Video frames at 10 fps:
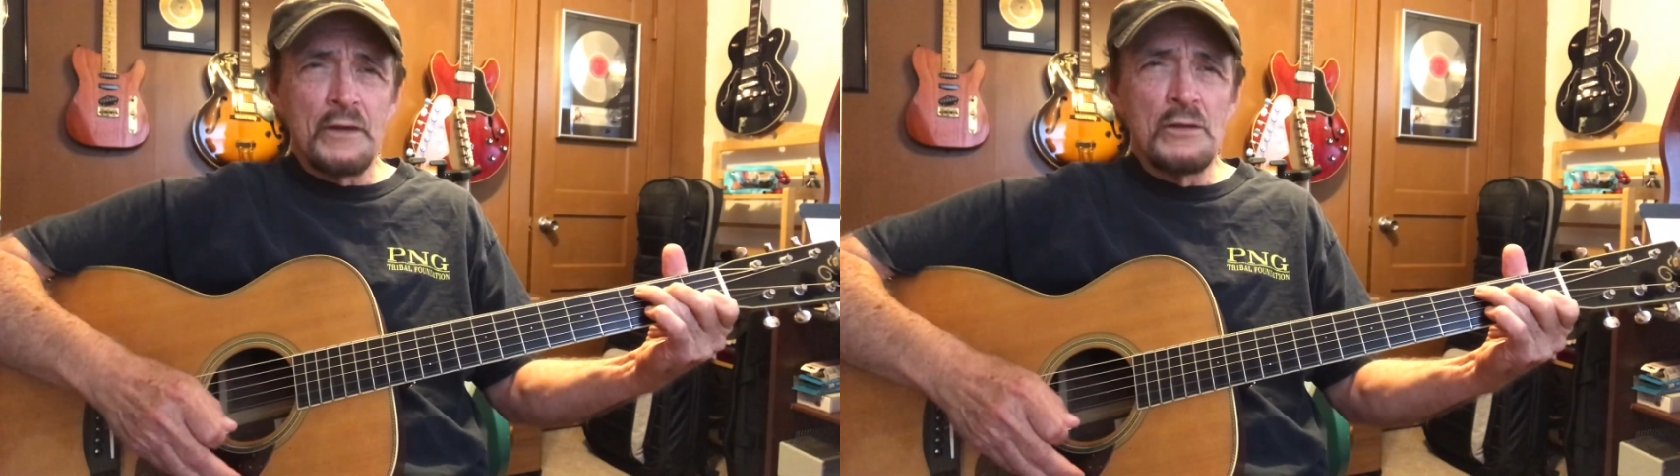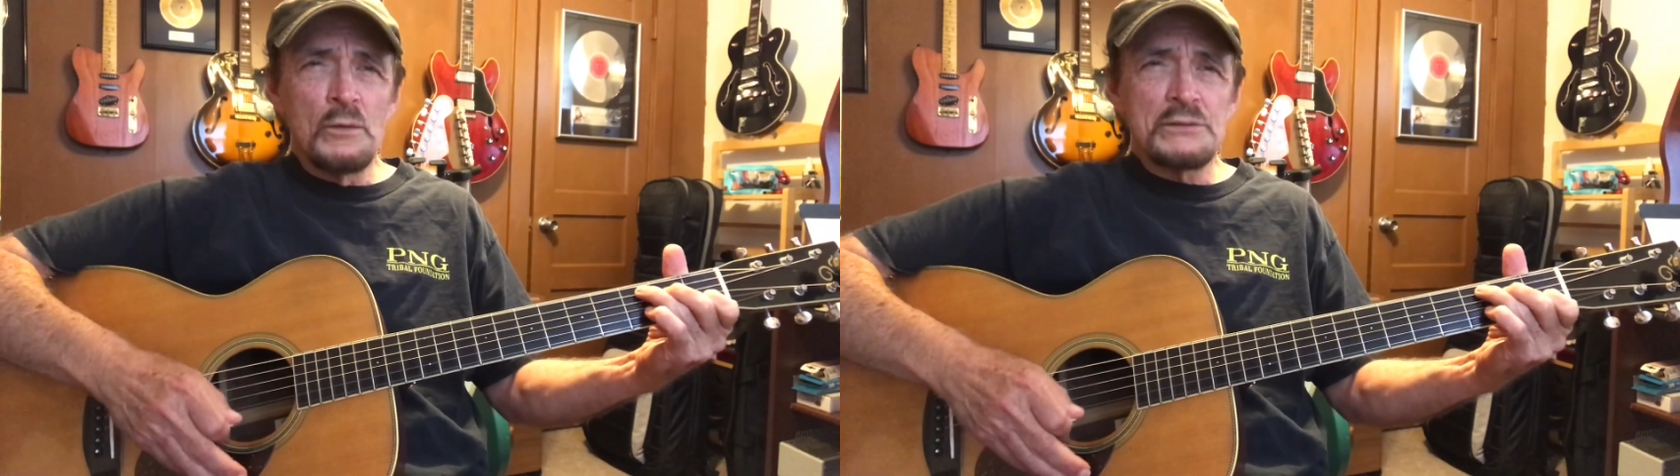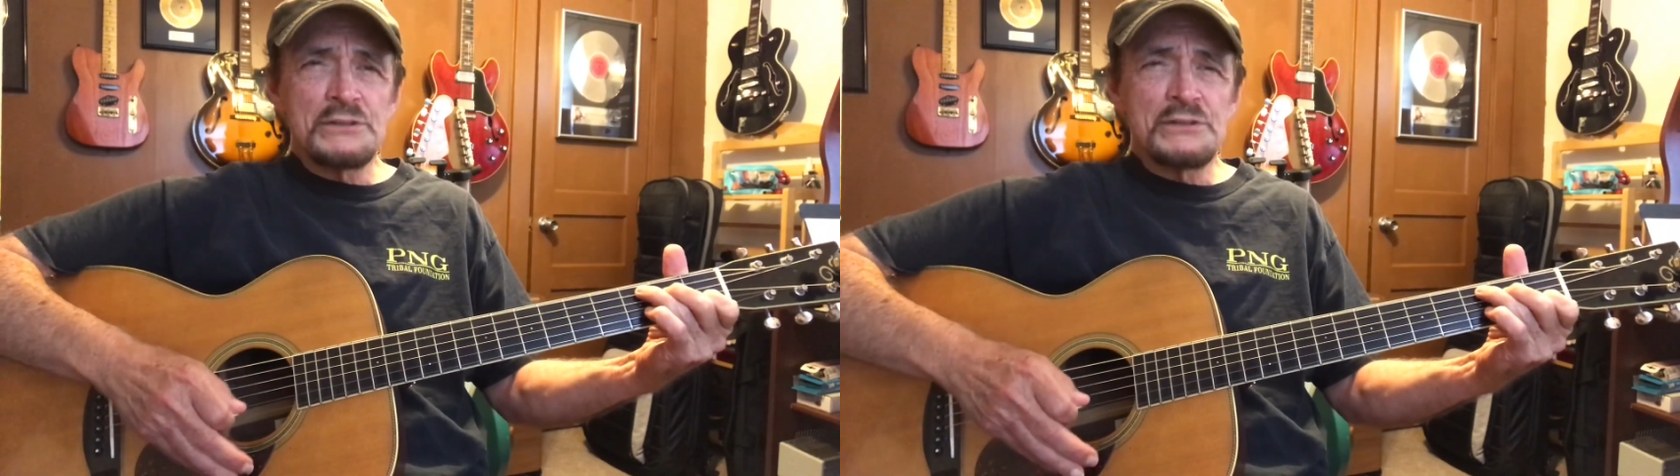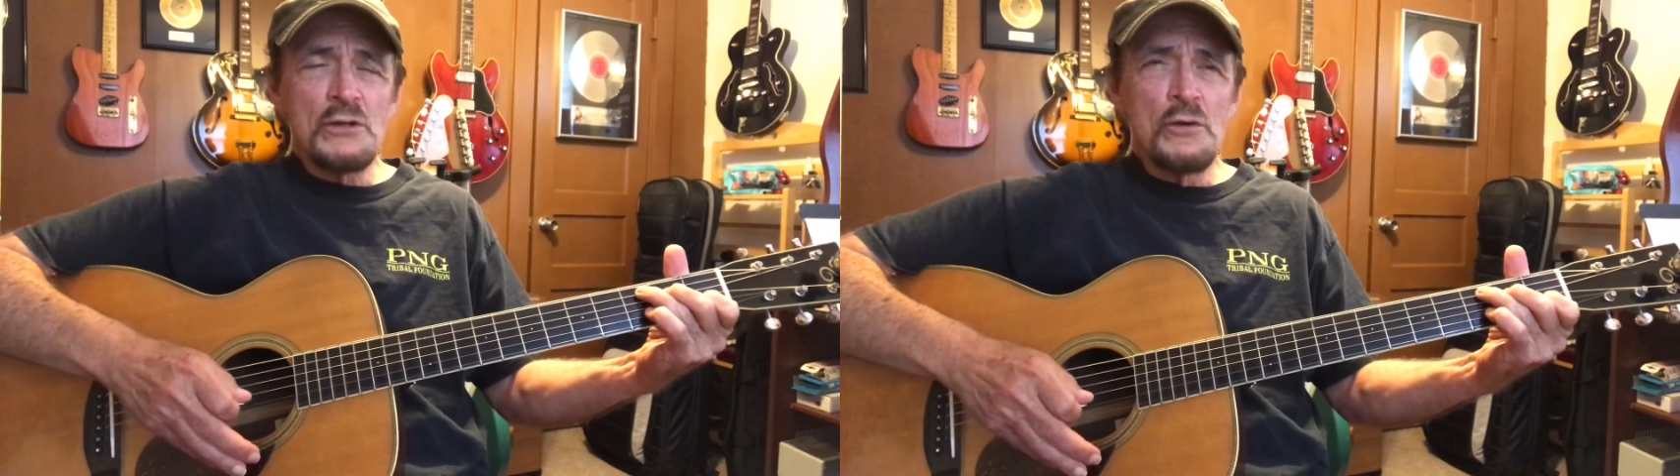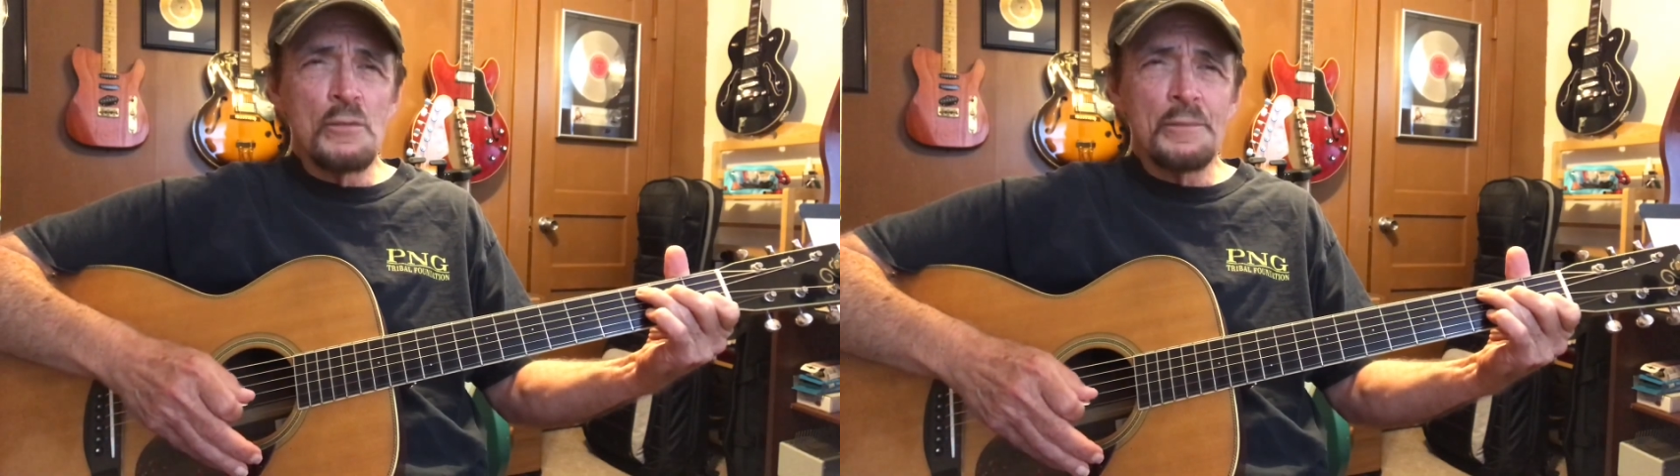you
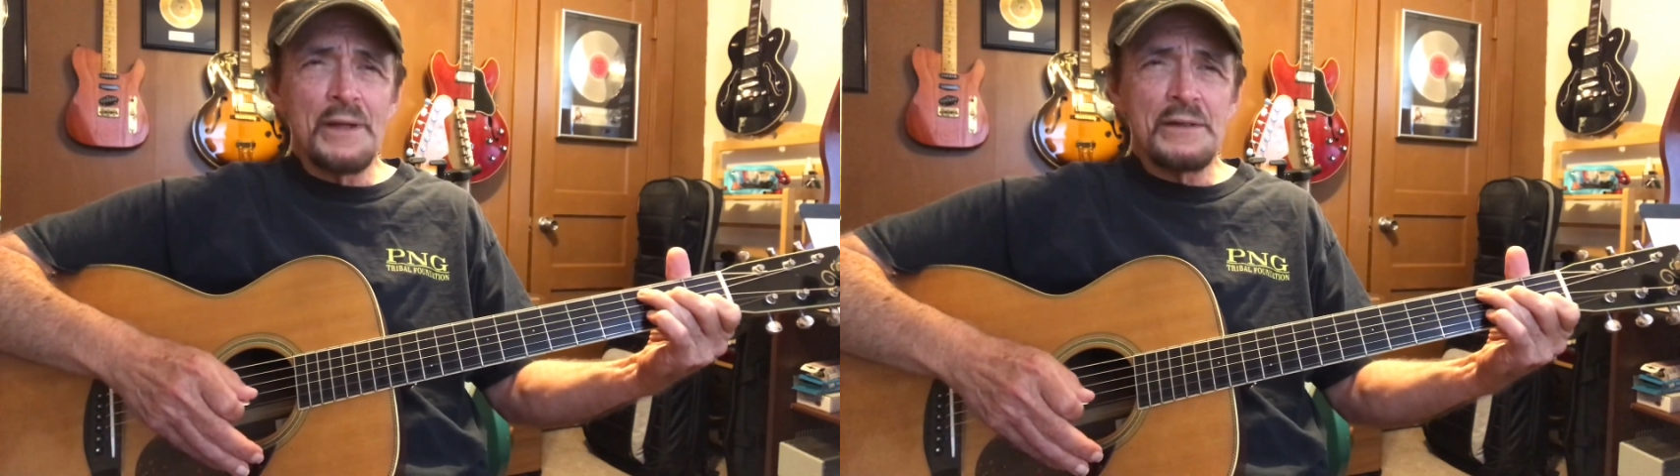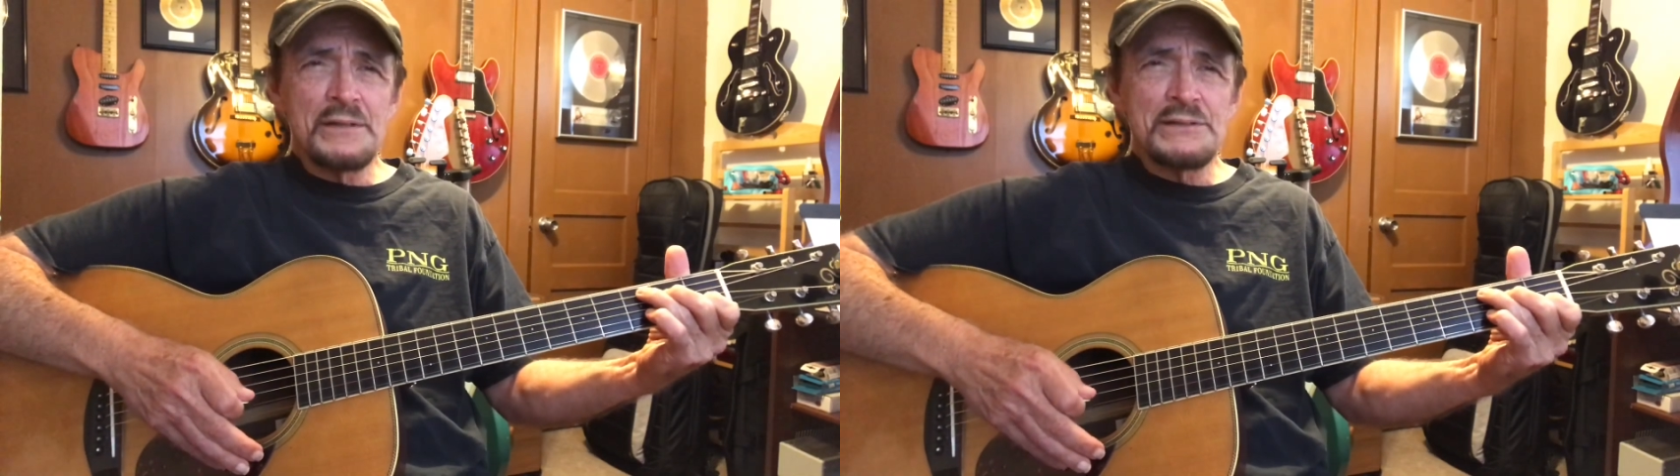assume that the